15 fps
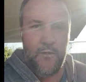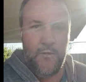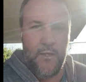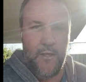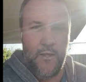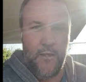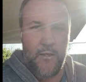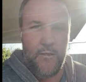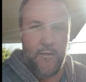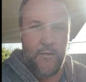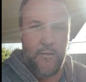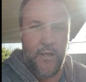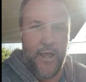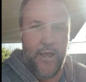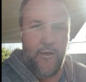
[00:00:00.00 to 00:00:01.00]
our
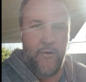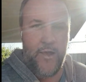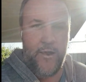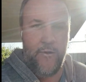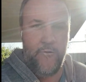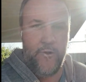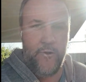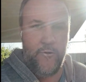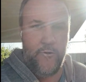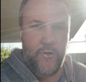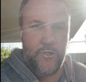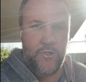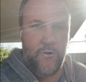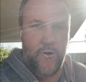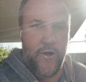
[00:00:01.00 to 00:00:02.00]
area in
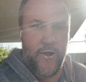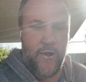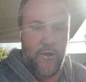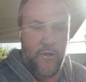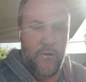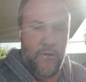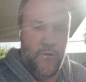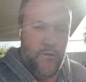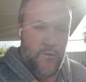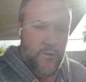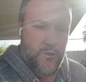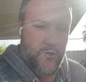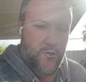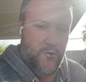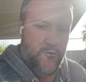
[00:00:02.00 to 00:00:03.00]
Australia,
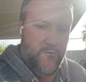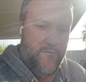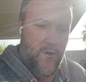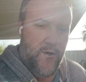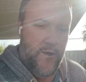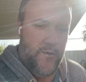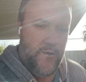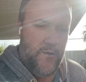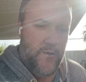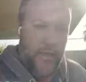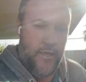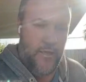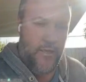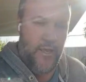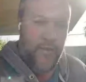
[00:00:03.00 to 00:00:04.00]
do you find
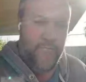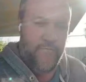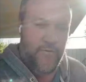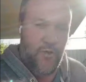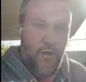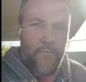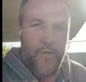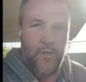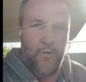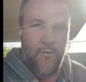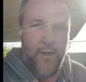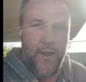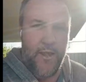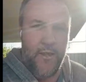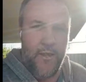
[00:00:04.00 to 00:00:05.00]
they have common
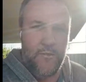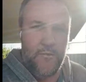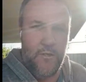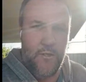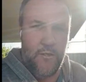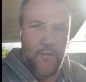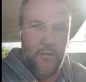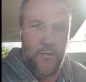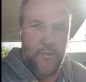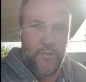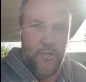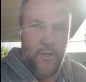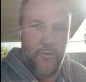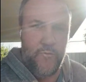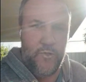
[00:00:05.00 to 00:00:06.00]
ground a lot of the
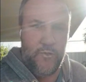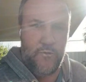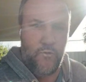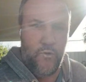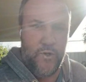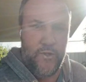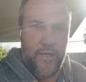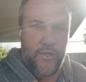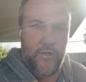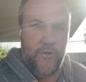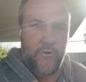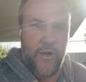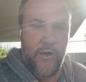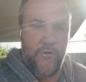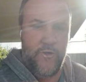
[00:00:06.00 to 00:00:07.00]
time in what they can
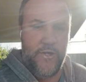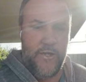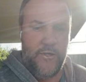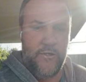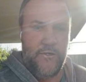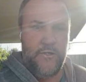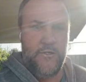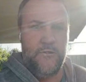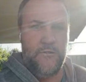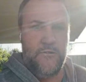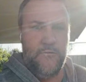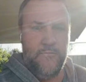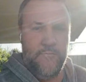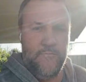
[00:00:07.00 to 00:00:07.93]
grow in their conditions?